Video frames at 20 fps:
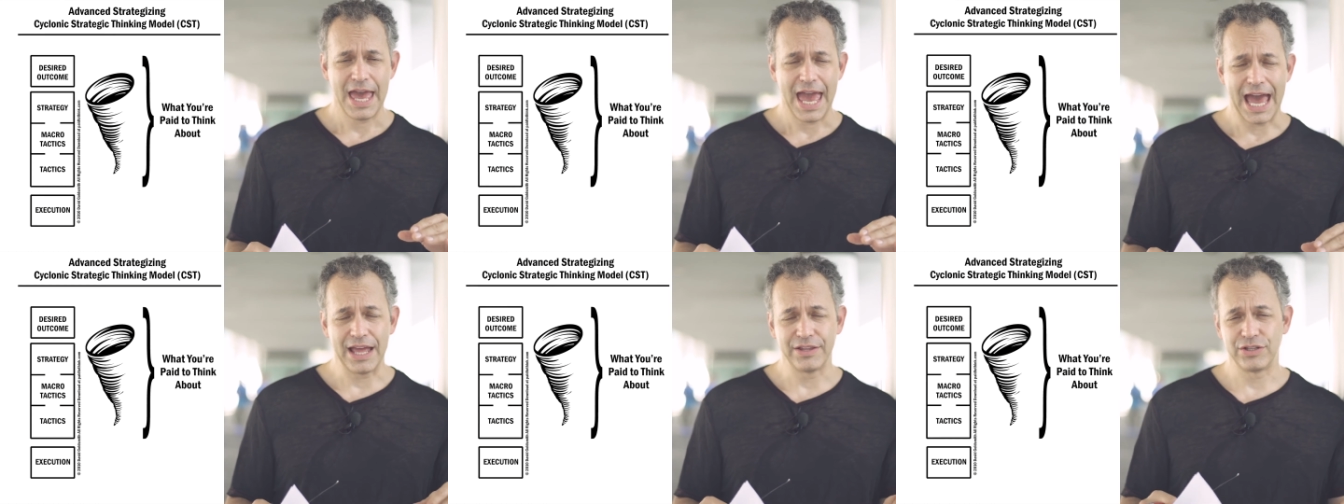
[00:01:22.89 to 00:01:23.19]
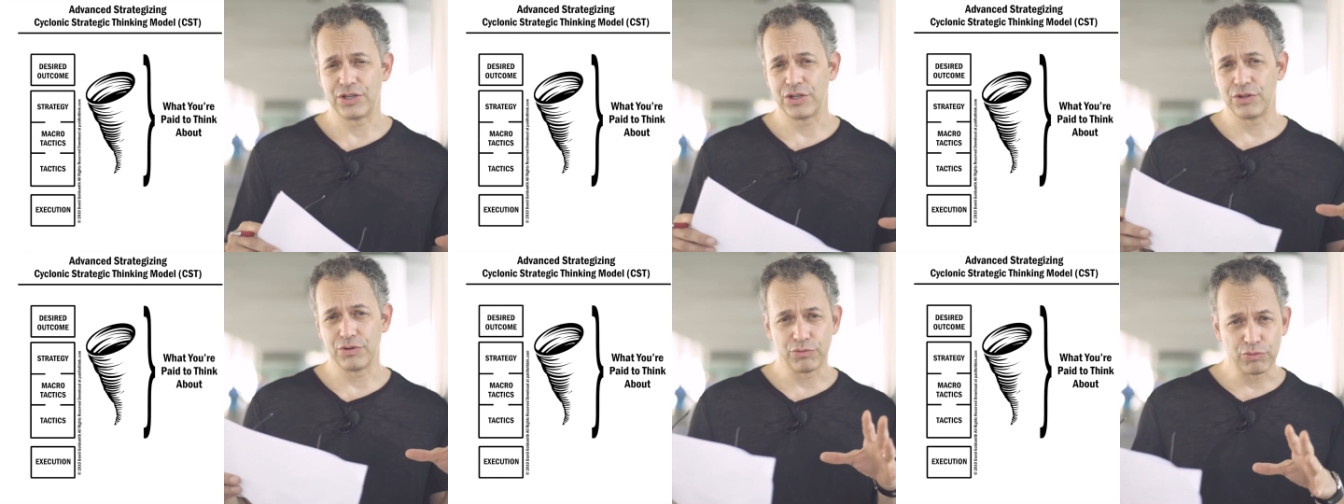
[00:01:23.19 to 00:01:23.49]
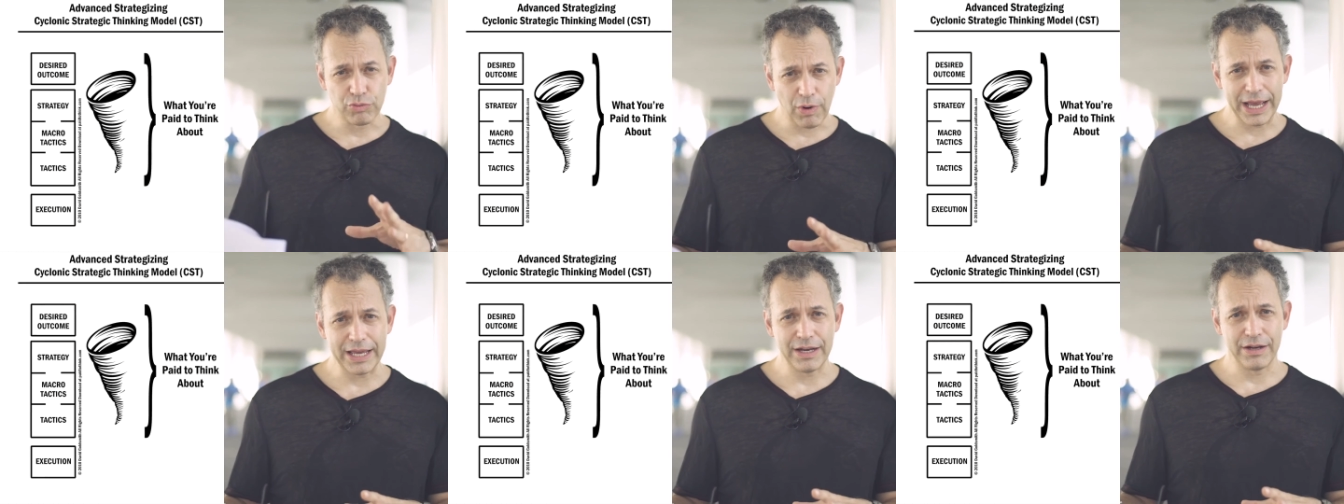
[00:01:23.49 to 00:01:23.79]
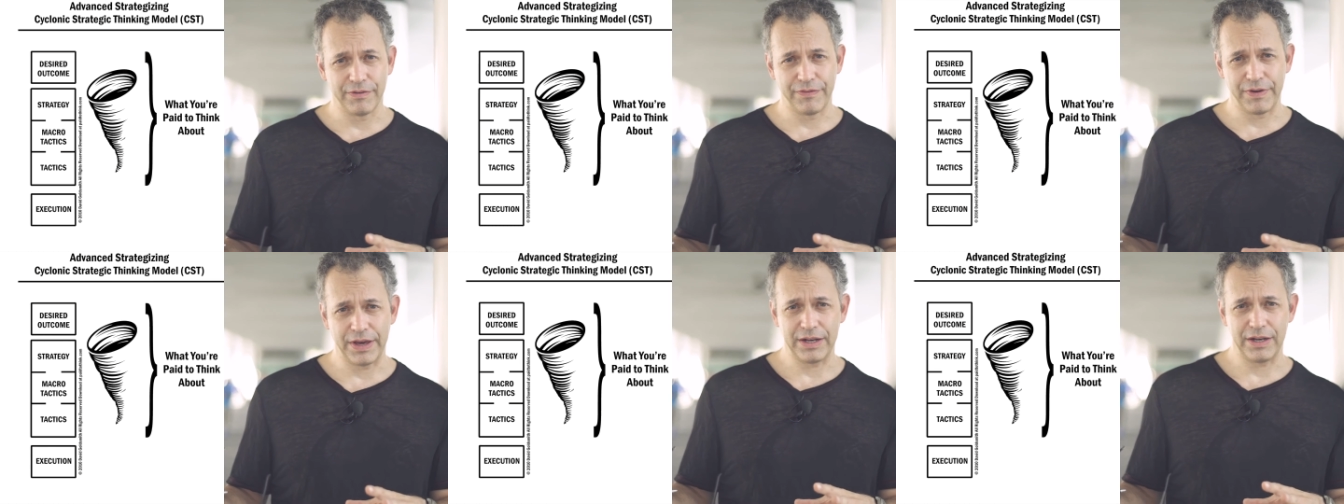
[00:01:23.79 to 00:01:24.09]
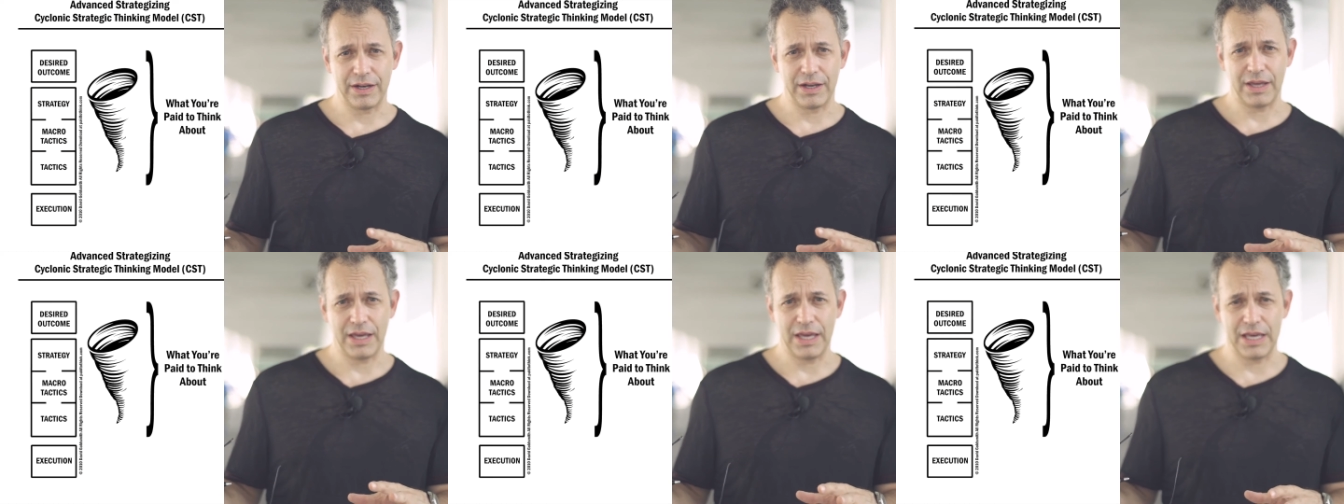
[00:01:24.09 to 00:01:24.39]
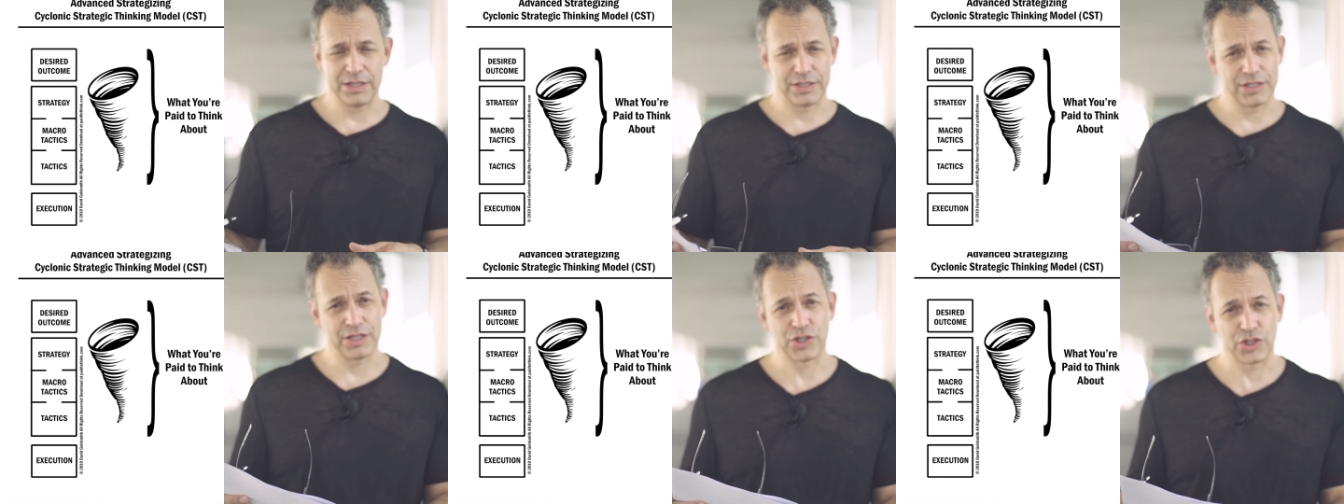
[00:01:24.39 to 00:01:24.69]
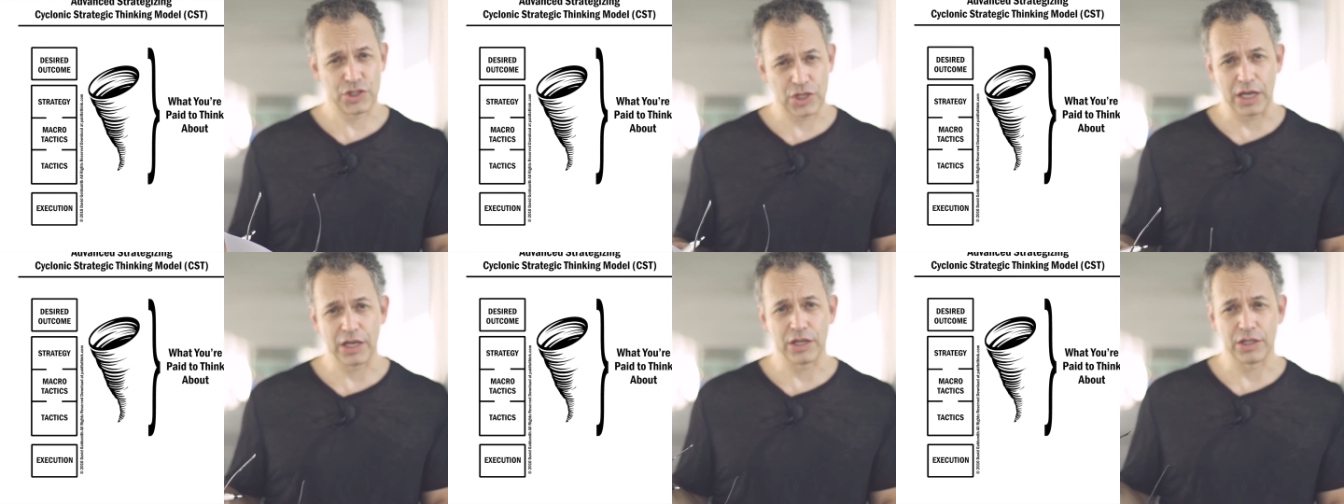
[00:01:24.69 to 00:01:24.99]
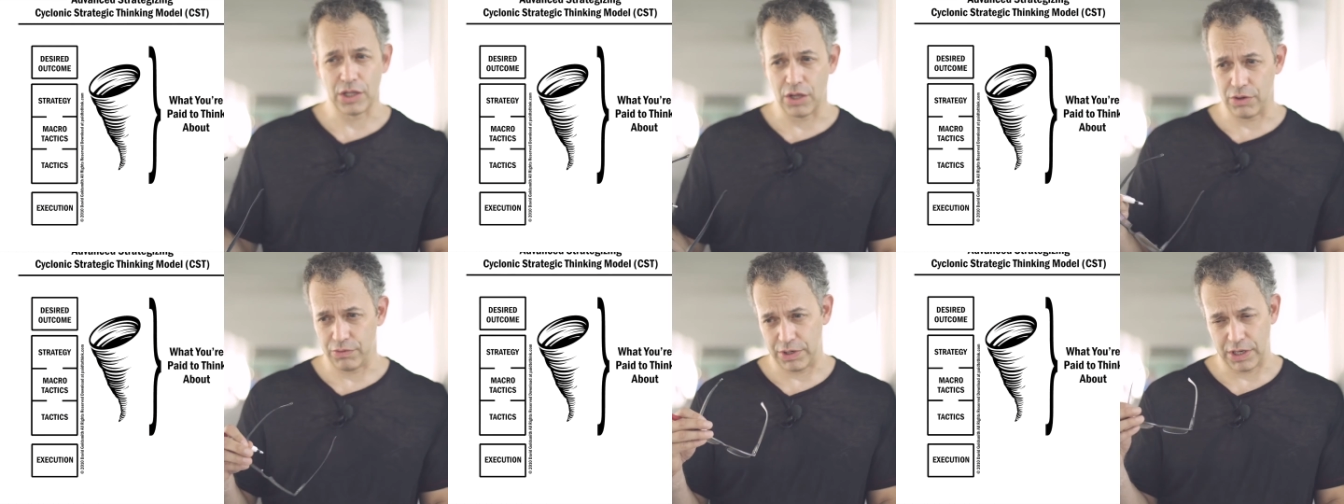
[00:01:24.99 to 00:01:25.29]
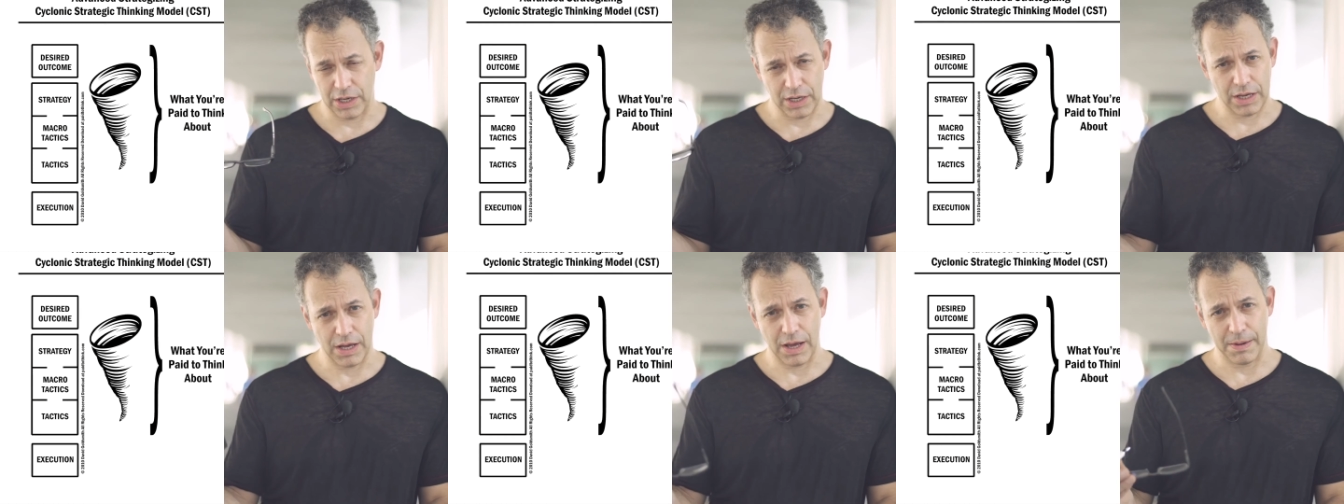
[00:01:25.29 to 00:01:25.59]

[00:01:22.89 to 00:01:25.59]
And to the right of it is a cyclone, a,